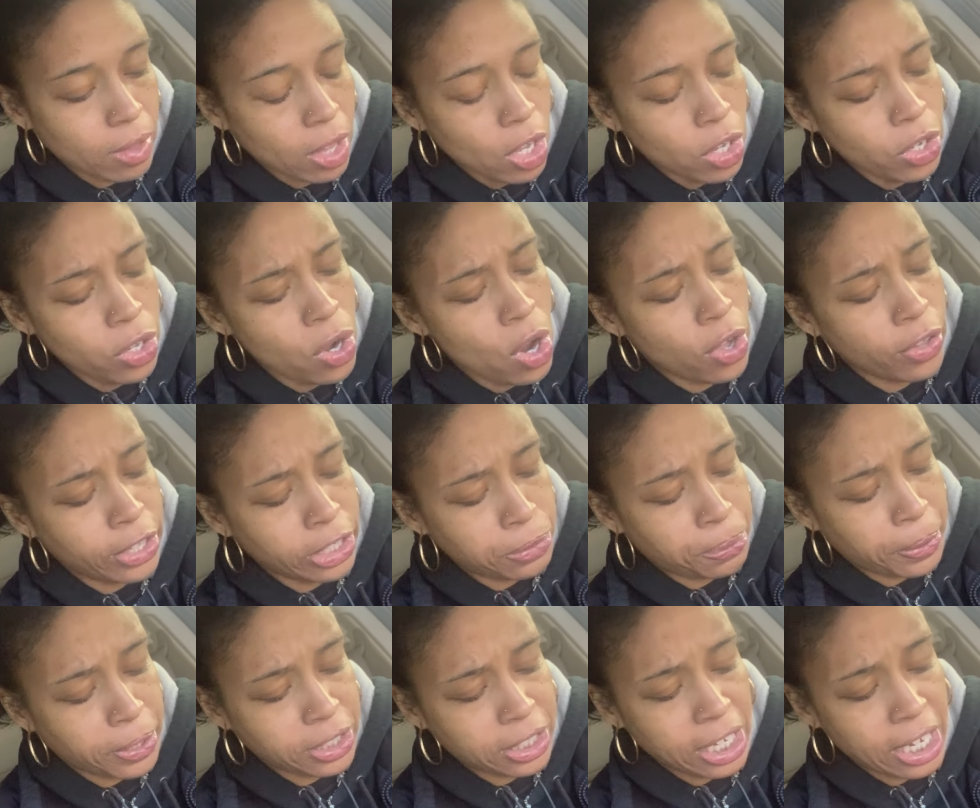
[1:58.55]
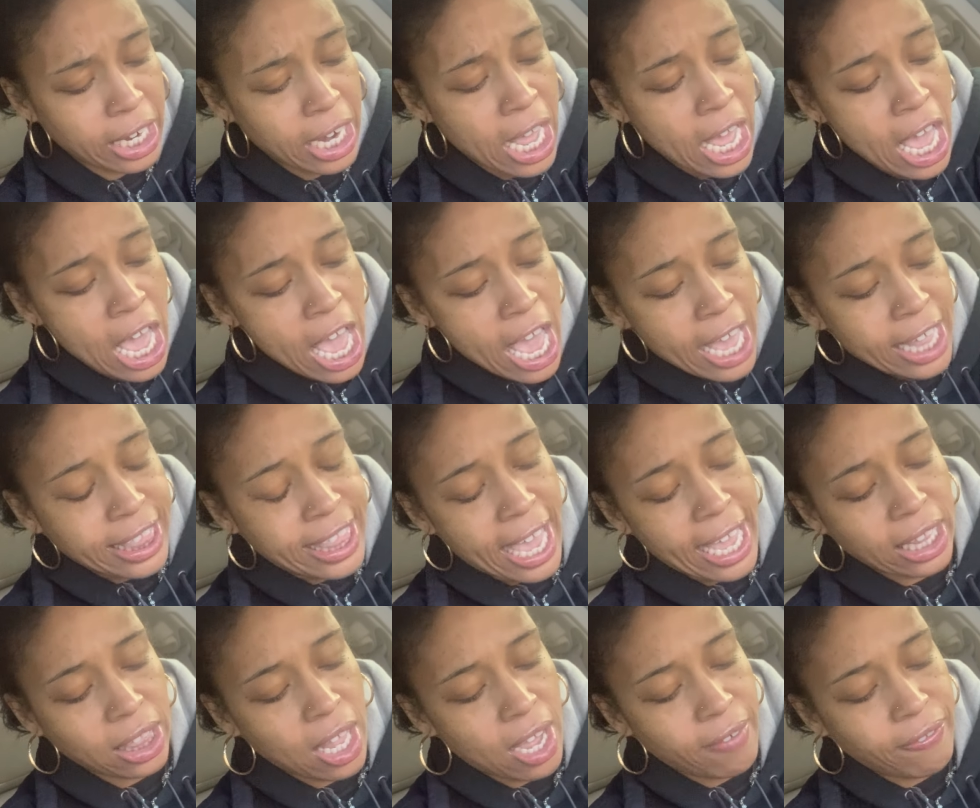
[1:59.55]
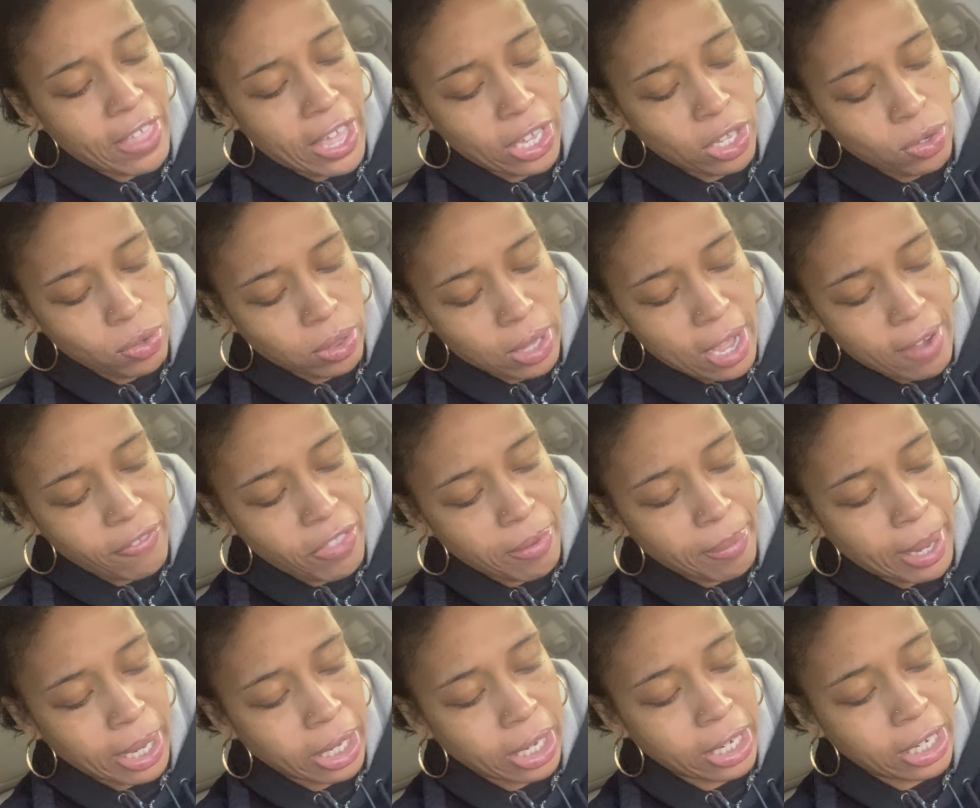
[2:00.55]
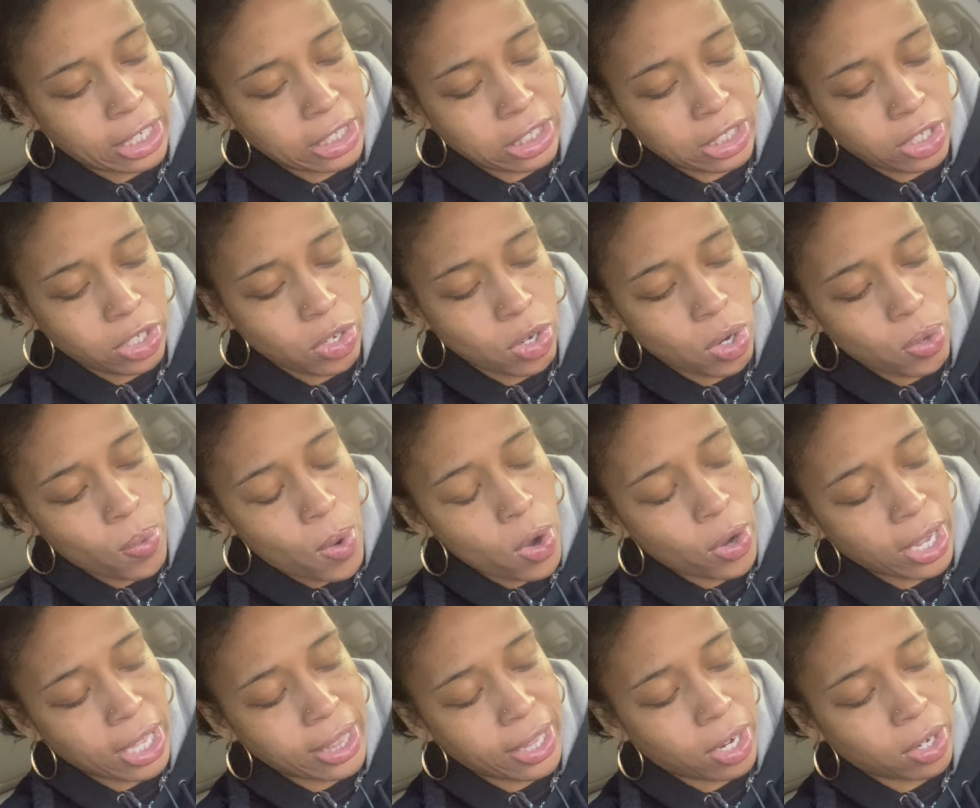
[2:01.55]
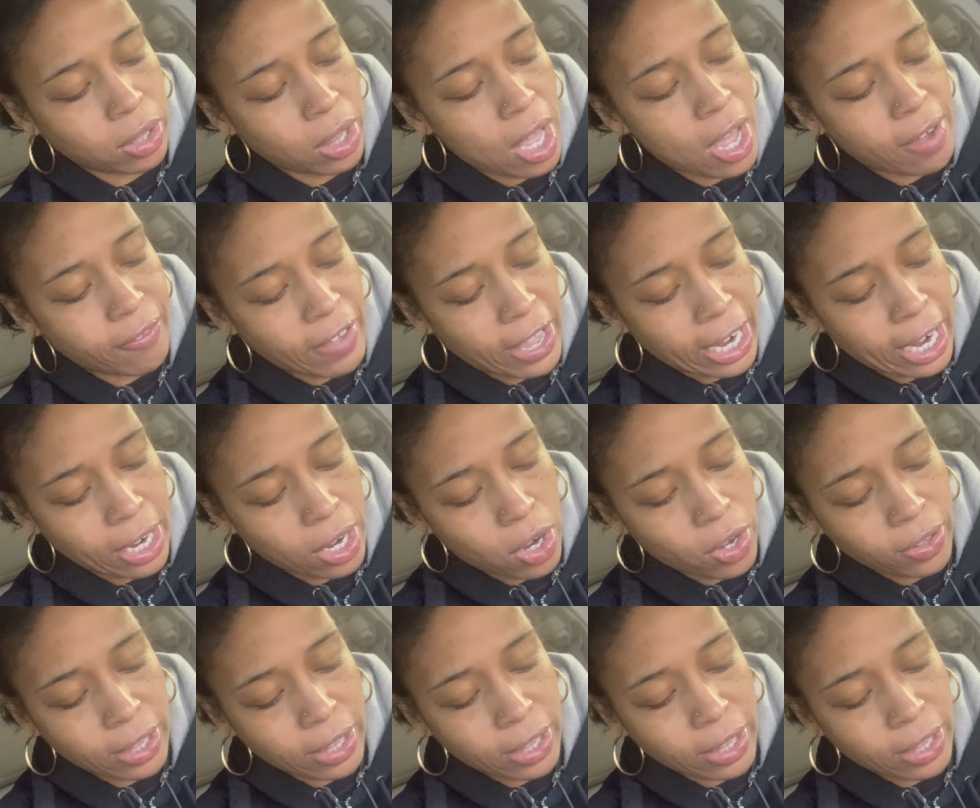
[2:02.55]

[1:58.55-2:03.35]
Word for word: you know this person they love that you love them unconditionally. You awoke in their love. And I know